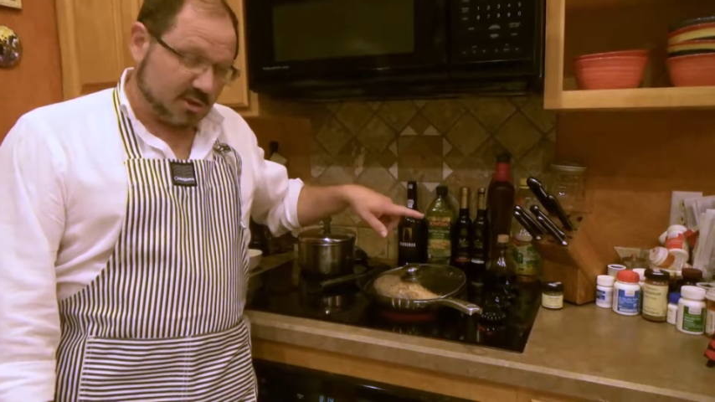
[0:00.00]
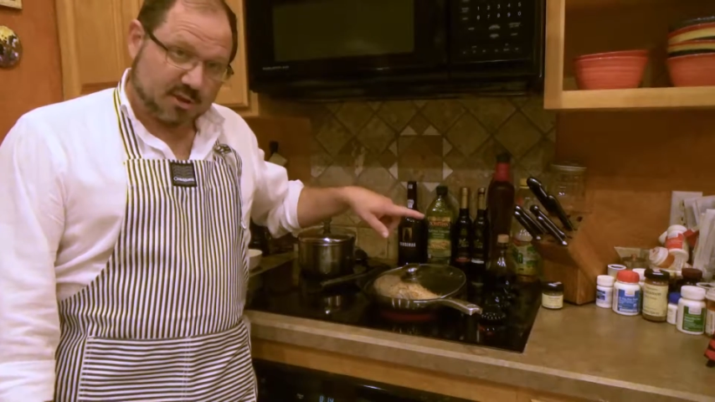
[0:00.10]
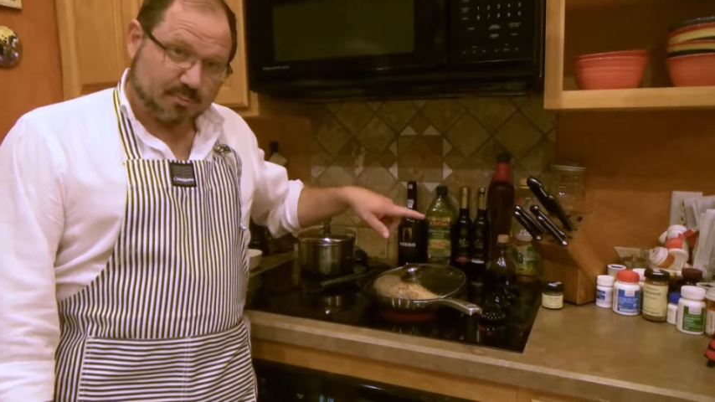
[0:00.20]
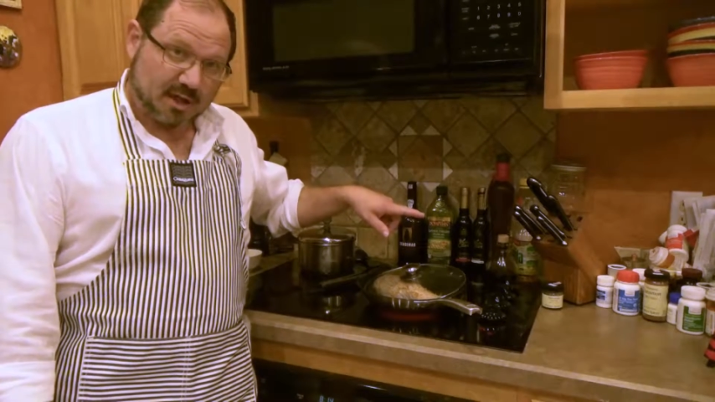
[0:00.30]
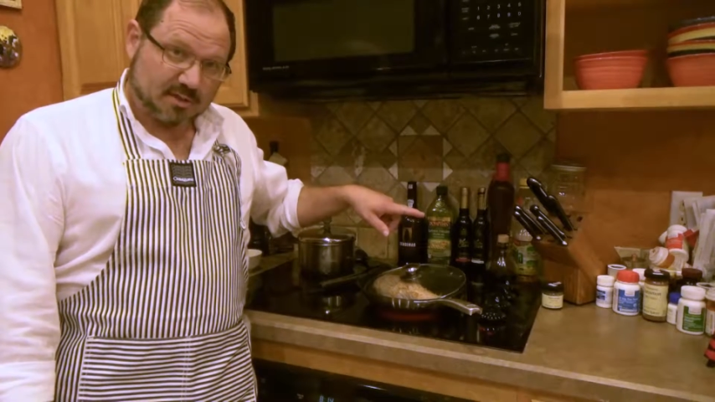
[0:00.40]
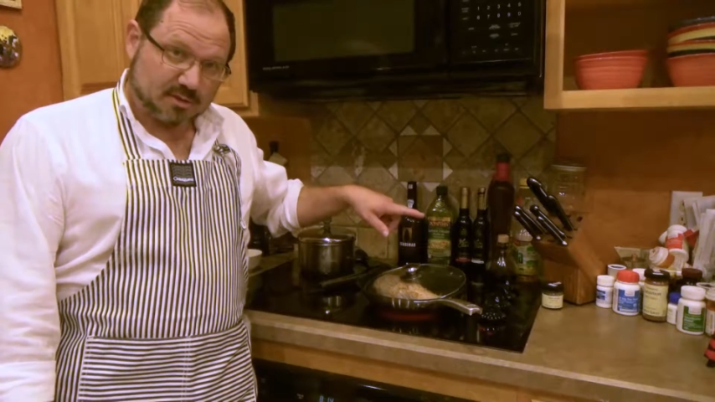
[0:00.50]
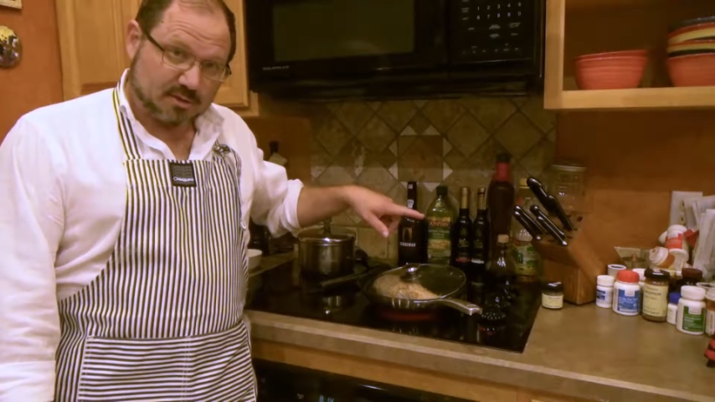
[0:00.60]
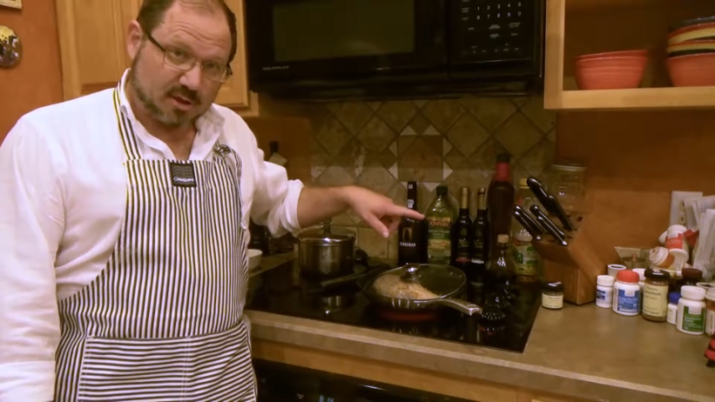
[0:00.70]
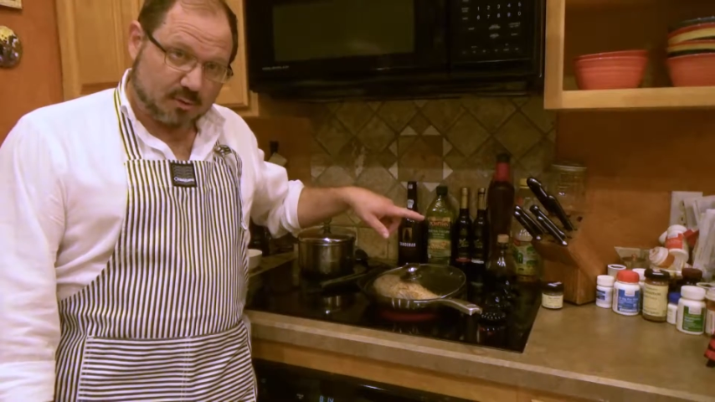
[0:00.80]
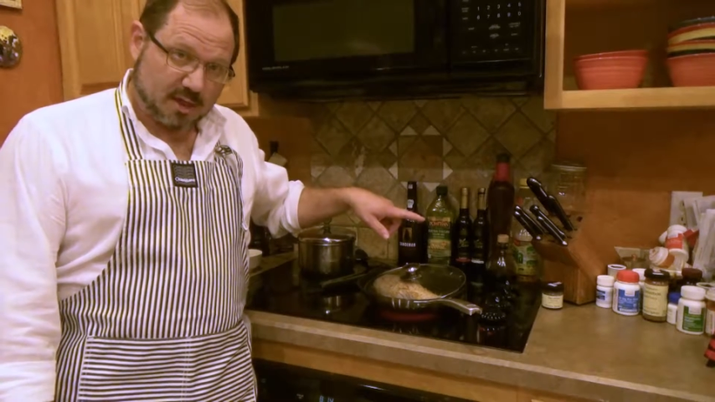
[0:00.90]
the spices
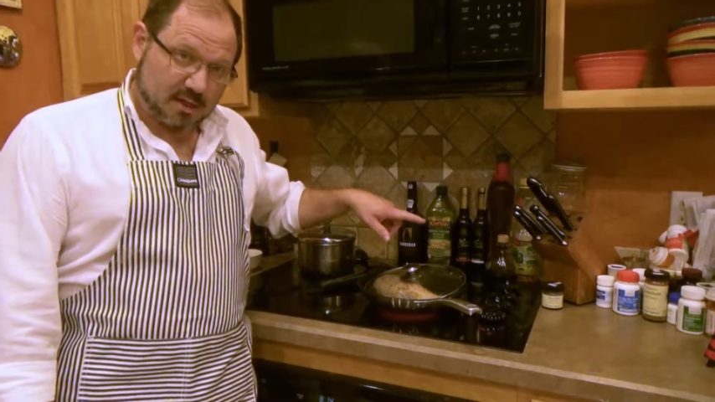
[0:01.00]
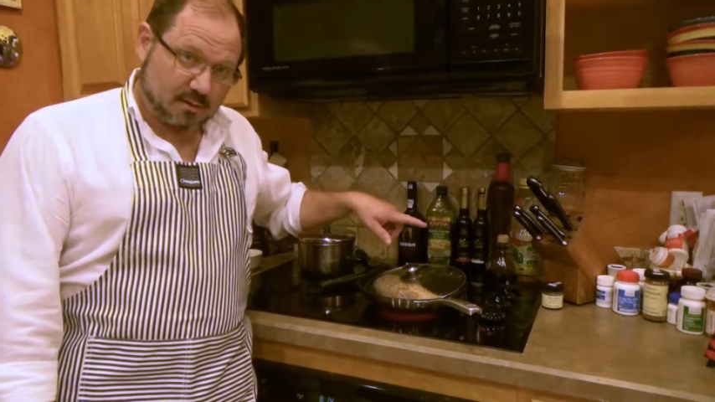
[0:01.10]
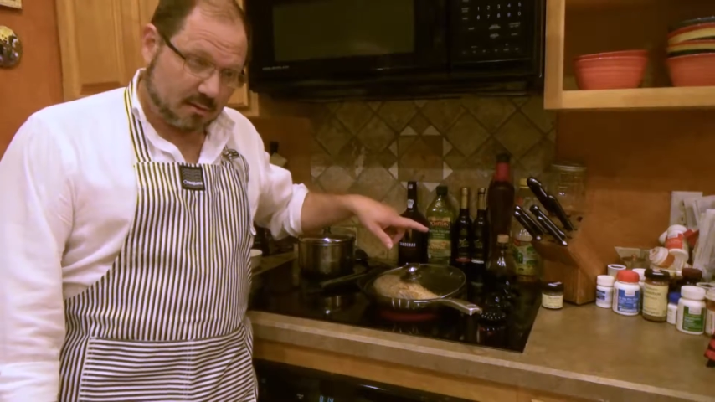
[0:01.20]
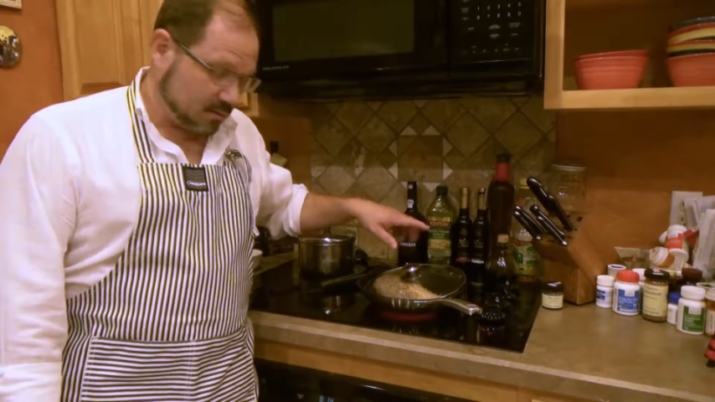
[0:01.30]
go in,